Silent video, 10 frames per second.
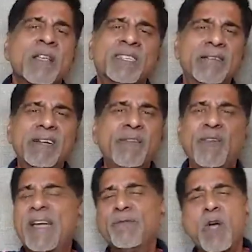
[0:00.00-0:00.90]

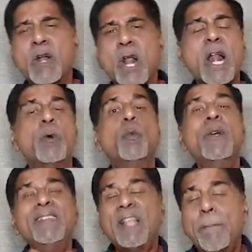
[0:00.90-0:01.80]
seventy-five not out and
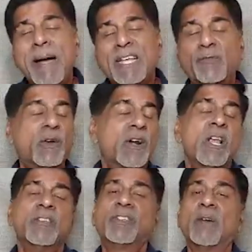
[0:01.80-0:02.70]
wins the match for
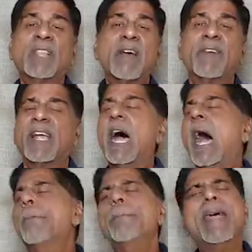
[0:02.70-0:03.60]
South Africa.
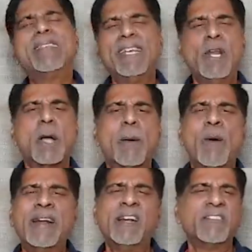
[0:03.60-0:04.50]
Amazing knock
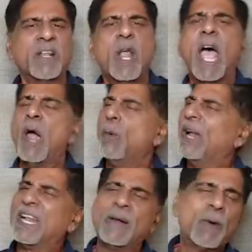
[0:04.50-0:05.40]
by Van der Dussen. I
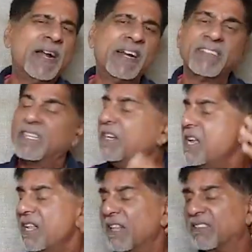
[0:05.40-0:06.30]
well done Van der Dussen.
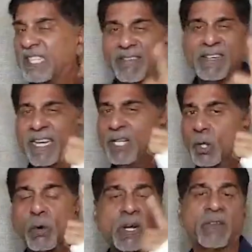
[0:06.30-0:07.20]
The seventeenth
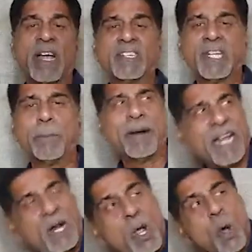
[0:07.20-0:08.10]
over of Harshal
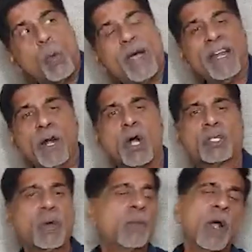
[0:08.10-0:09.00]
Patel, where he knocked,
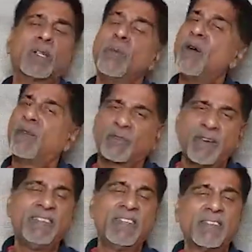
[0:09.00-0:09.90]
two, knocked him off for
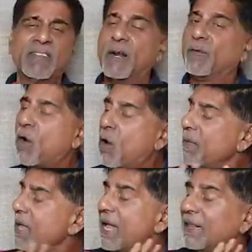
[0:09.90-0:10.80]
three sixes and a
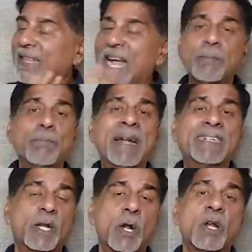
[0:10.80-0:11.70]
four. That
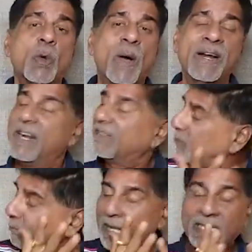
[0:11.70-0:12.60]
mattered a lot of Van der
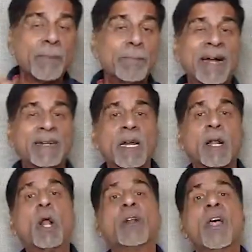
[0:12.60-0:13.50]
Dussen. That mattered a
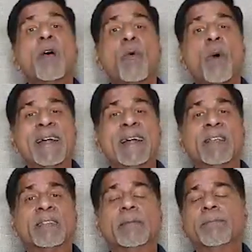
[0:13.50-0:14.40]
lot for Van der
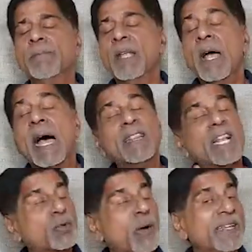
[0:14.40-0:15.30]
Dussen. And
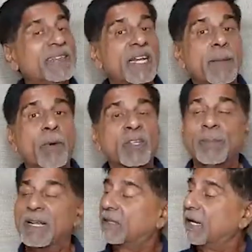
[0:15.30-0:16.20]
that's what he said in
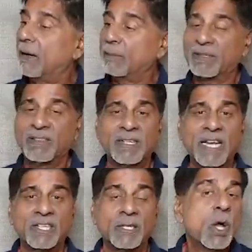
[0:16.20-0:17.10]
post-match uh,
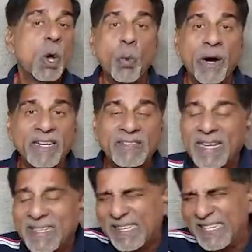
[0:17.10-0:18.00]
presentation. What did he say?
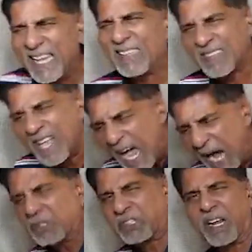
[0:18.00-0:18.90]
He said, yes, I
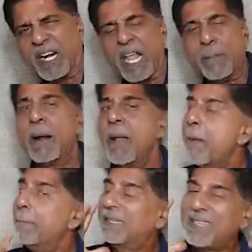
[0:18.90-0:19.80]
was struggling a bit, but